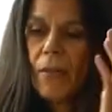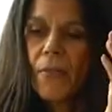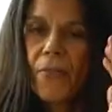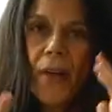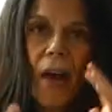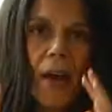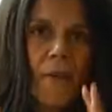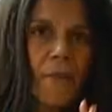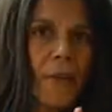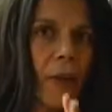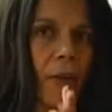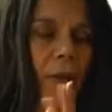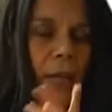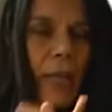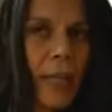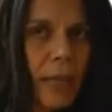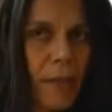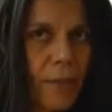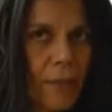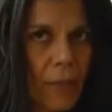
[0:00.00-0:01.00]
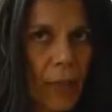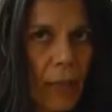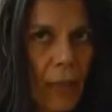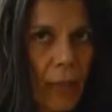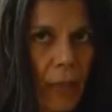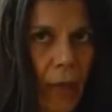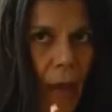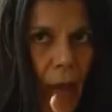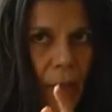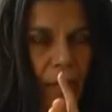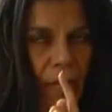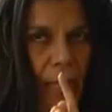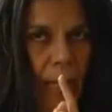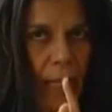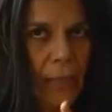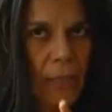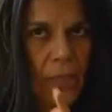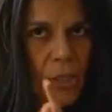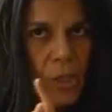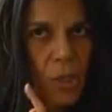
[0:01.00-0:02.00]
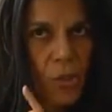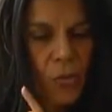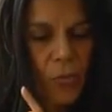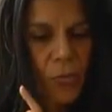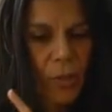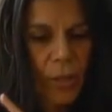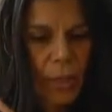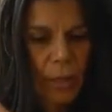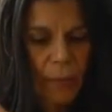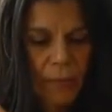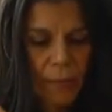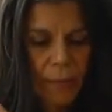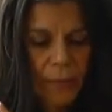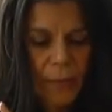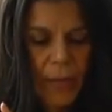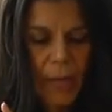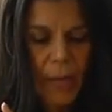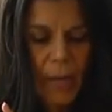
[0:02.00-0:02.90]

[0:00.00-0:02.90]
That very evening, I then had this dream,